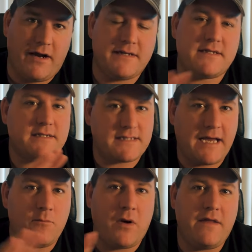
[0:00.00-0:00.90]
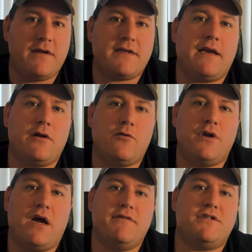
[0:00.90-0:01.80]
rates the same way that technical
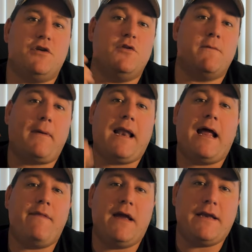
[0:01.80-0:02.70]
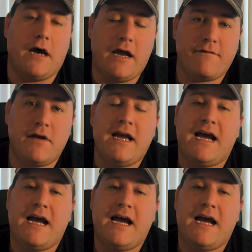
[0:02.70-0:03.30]
divers do to plan their dive.